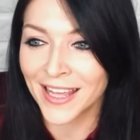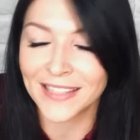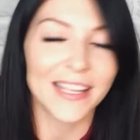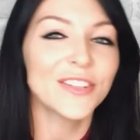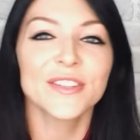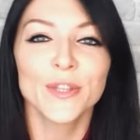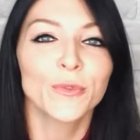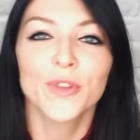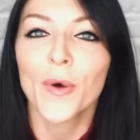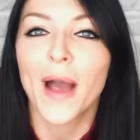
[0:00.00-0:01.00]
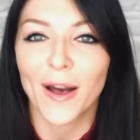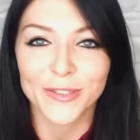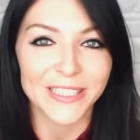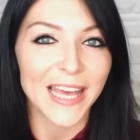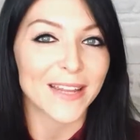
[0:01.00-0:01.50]
they just don't know how
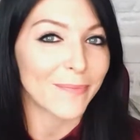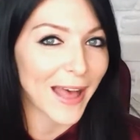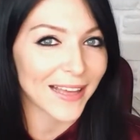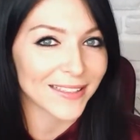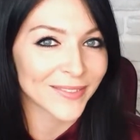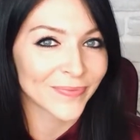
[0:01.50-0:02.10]
to get it back?